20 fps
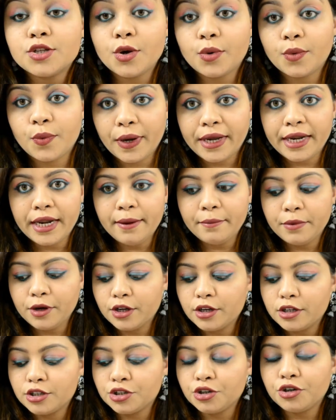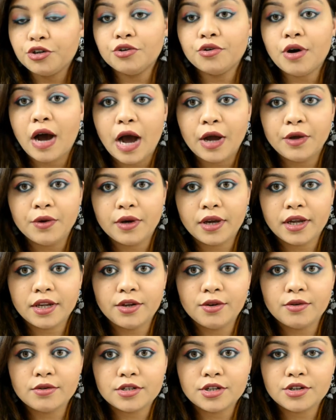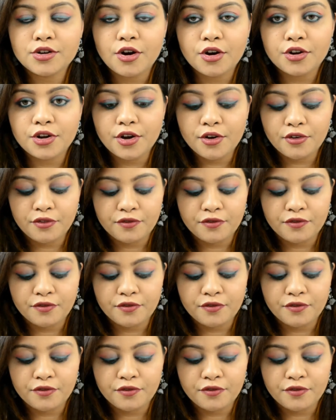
so quickly I'm going to show you how you can use it on your